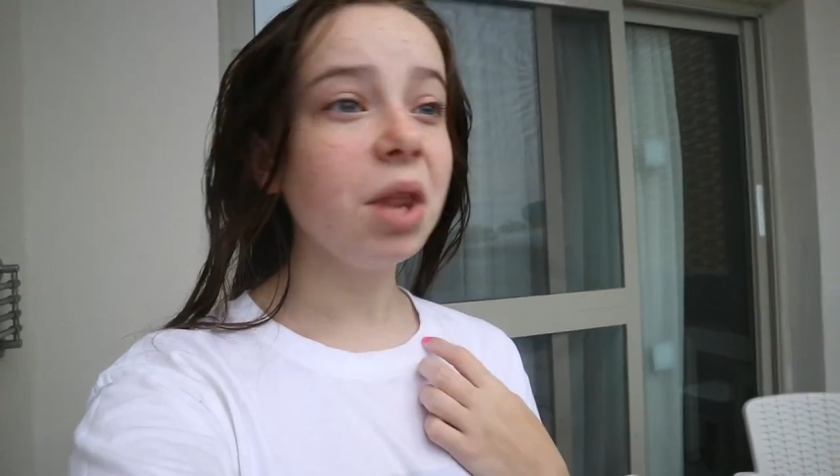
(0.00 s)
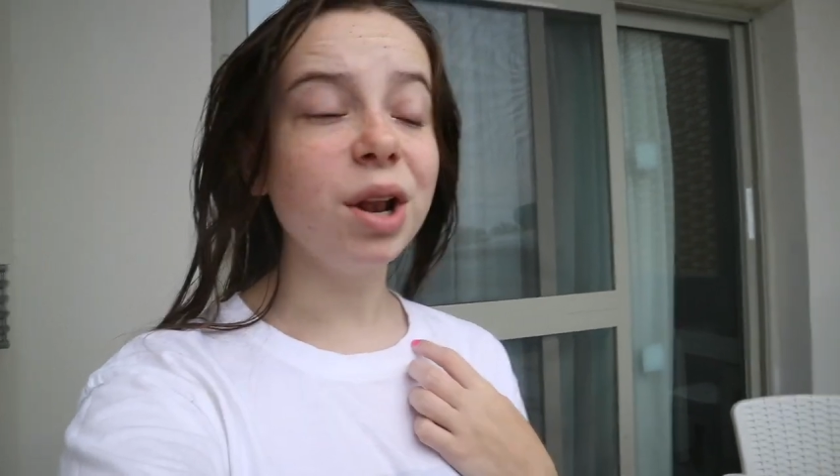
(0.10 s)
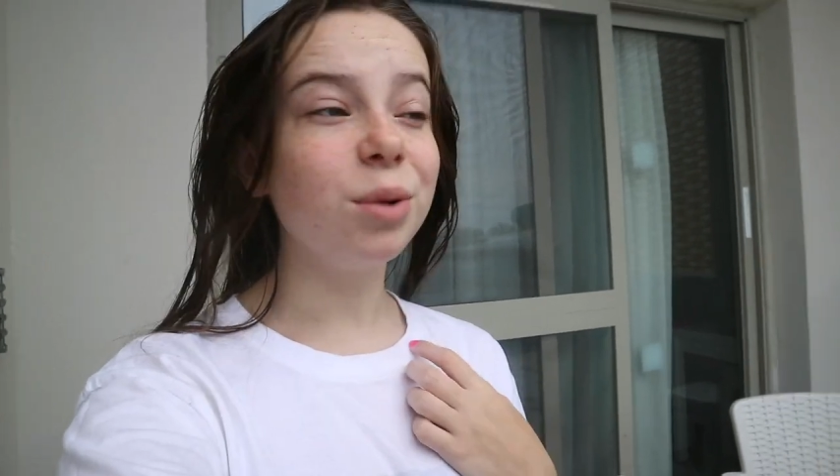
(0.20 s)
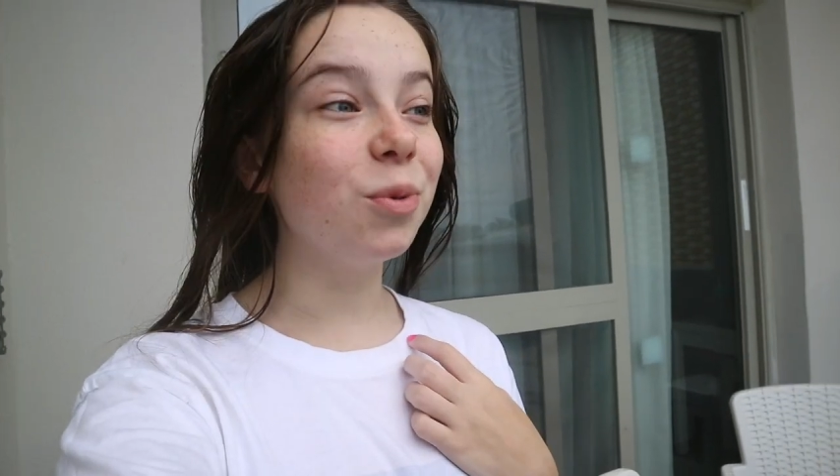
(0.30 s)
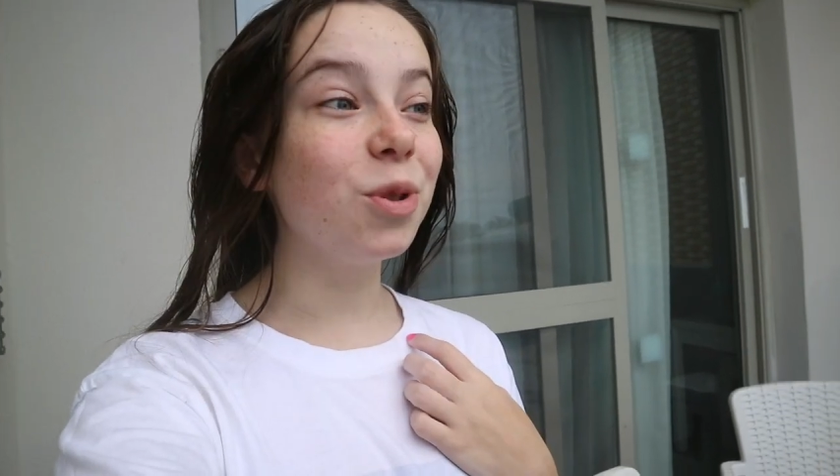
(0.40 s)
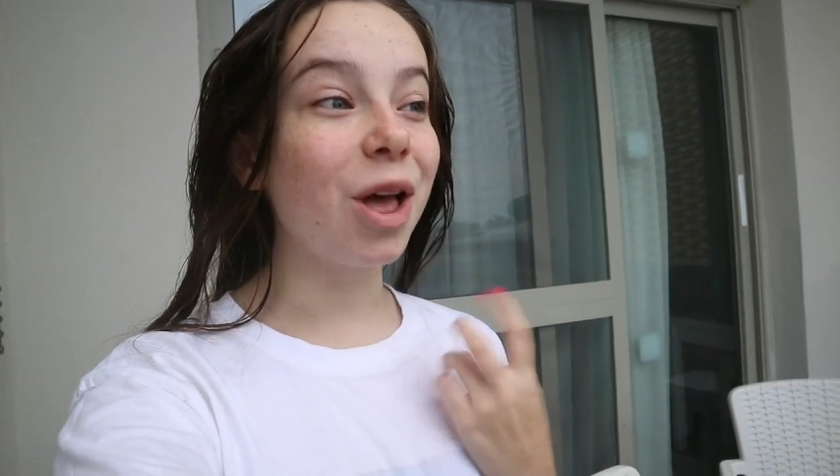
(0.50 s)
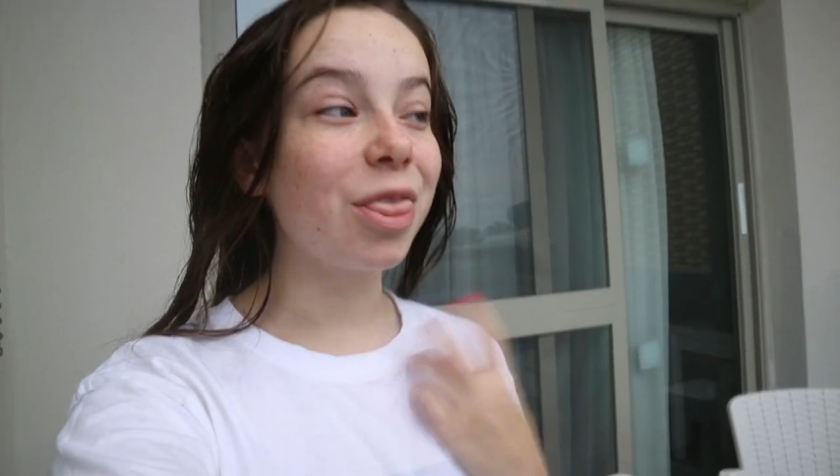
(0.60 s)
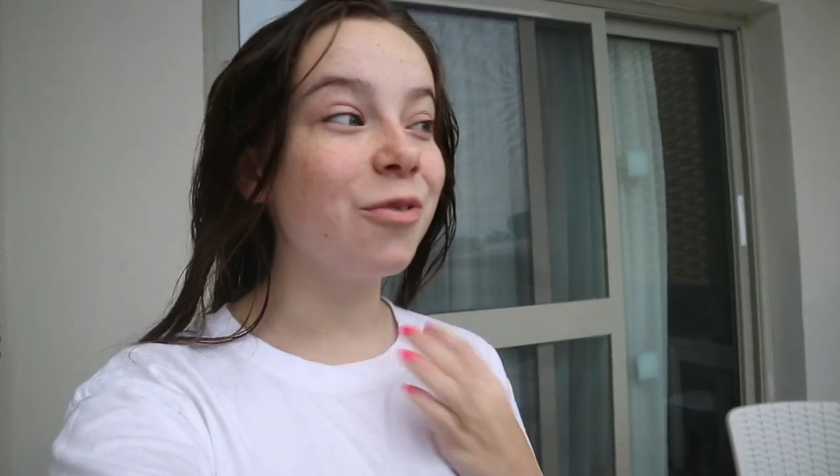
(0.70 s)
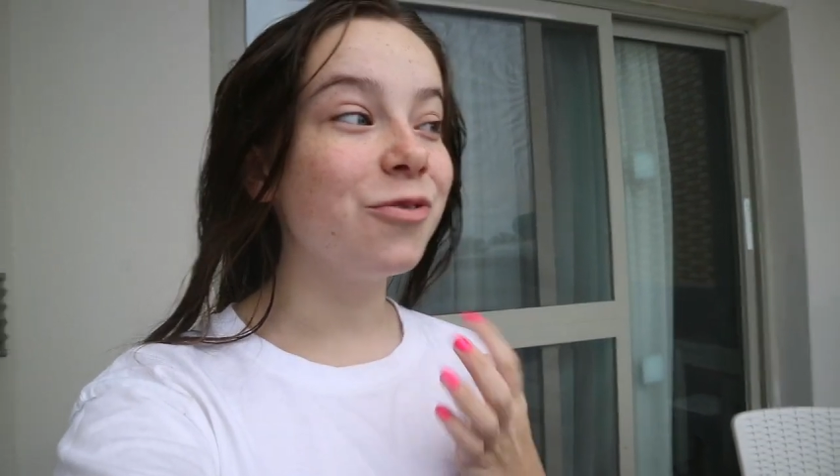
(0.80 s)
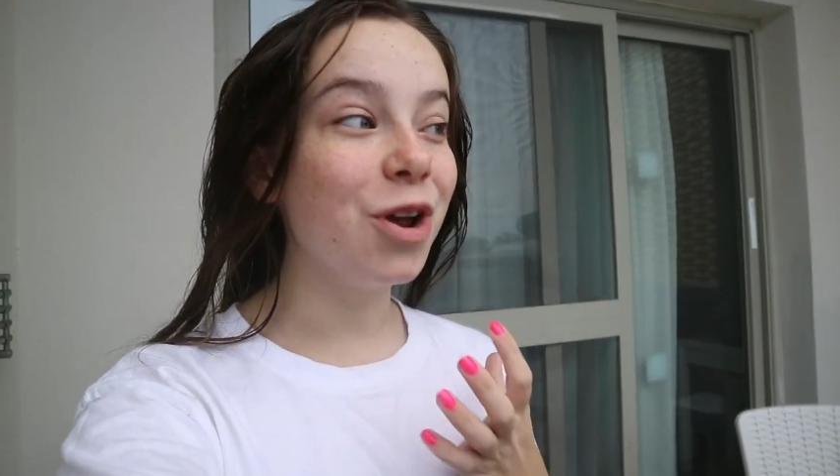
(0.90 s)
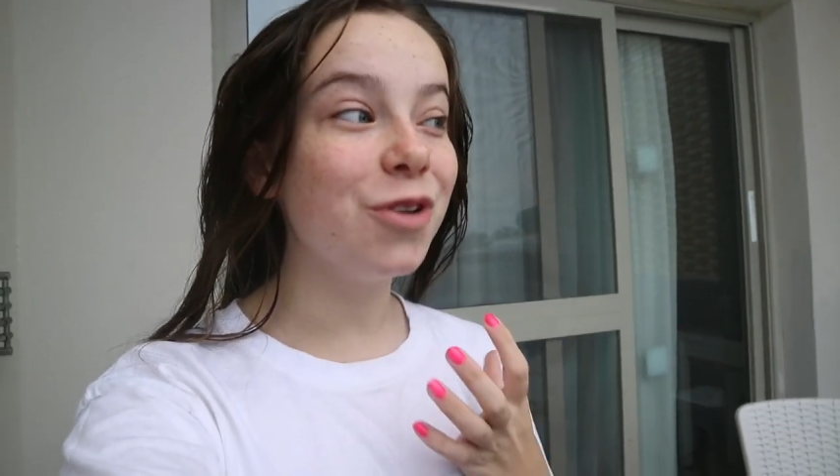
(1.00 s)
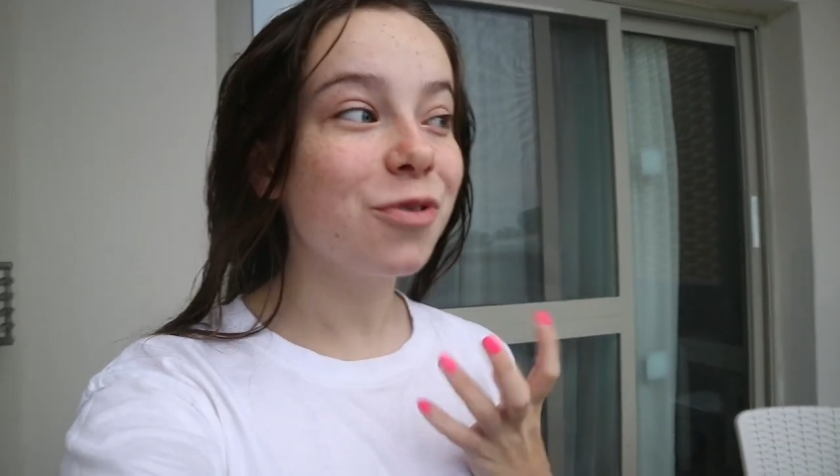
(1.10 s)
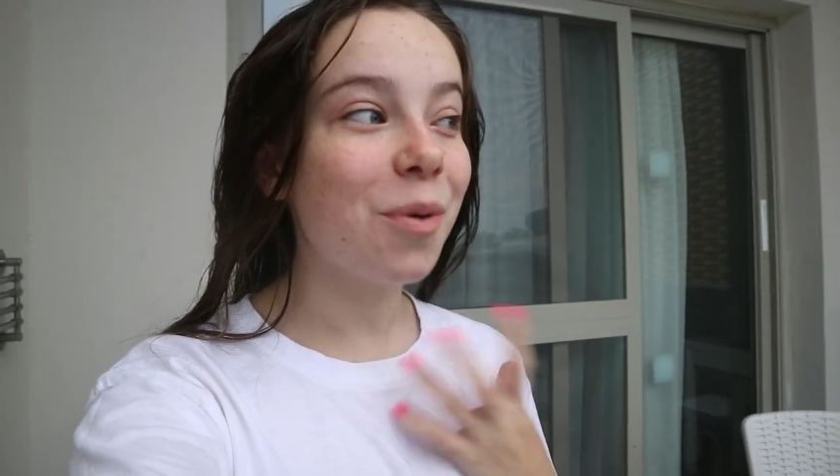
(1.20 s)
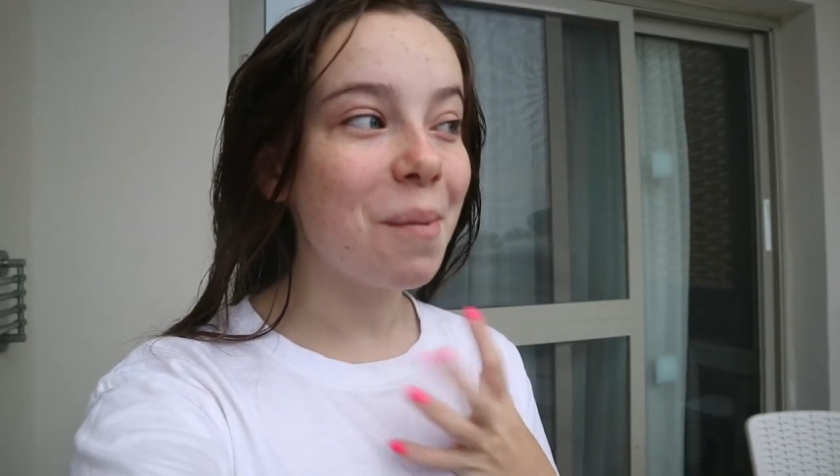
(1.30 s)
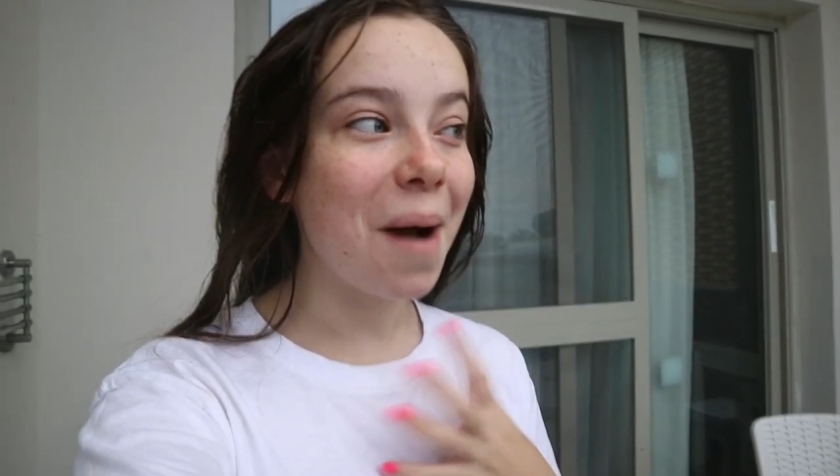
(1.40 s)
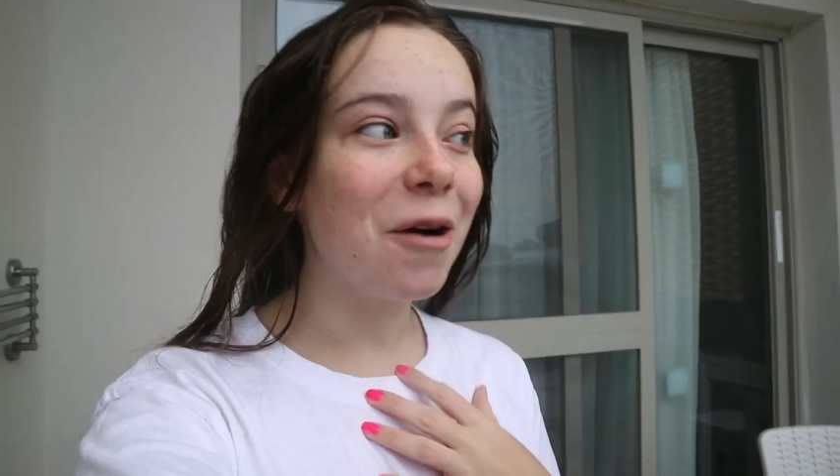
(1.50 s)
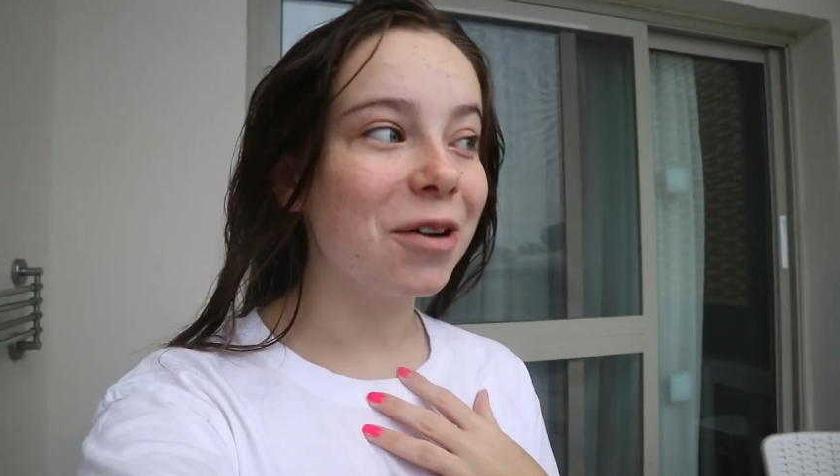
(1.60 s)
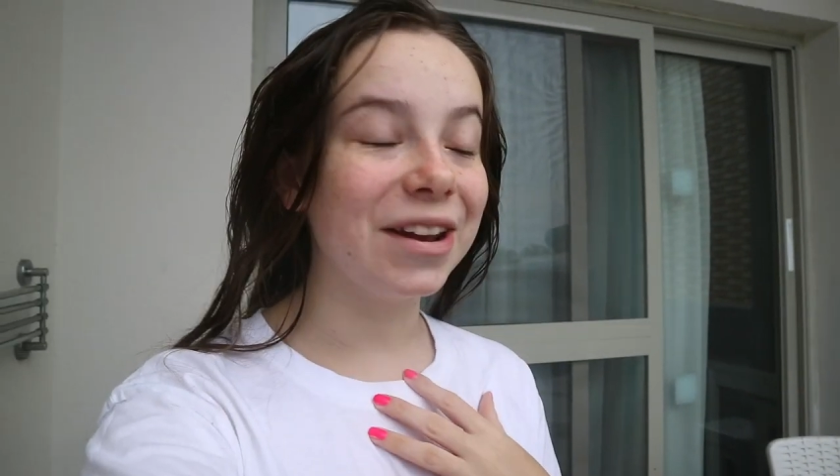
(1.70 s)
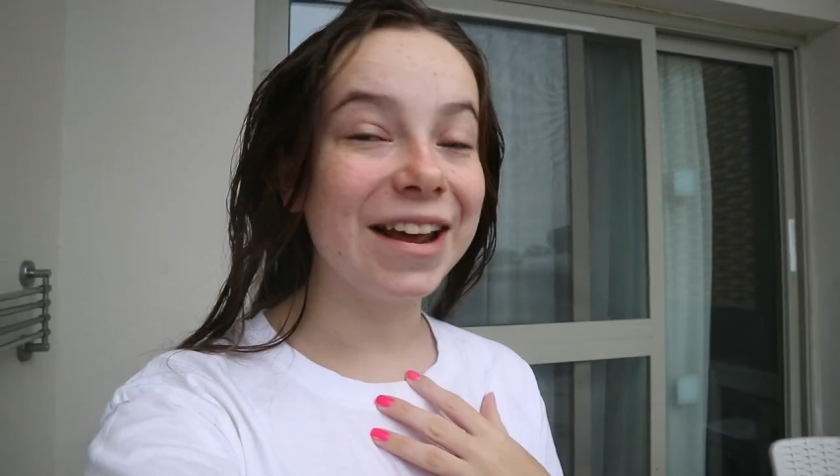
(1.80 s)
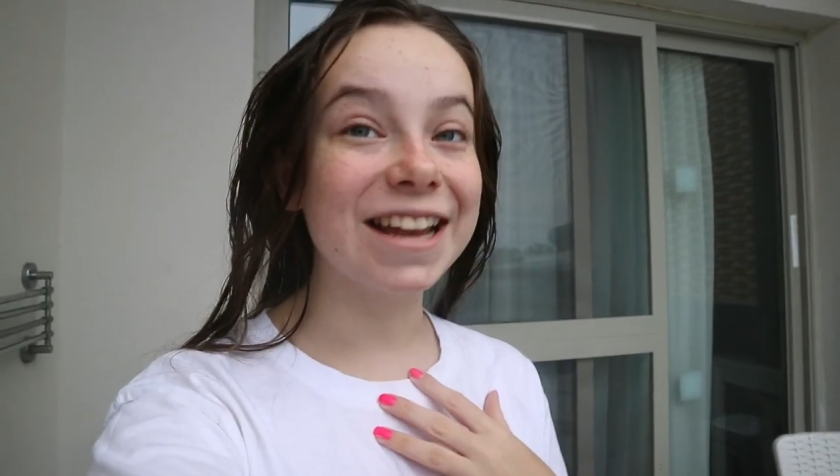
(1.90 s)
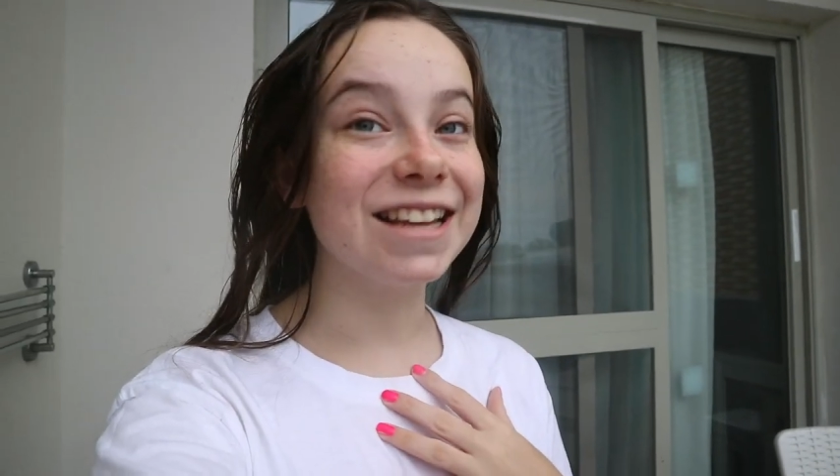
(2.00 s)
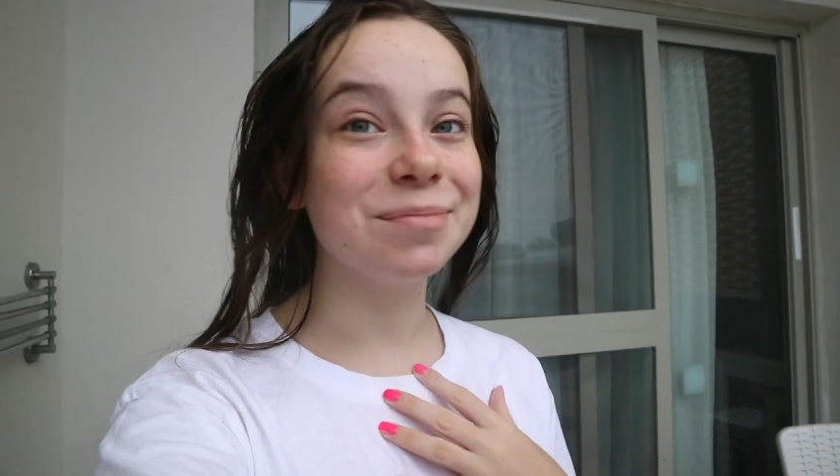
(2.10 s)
And the view from our balcony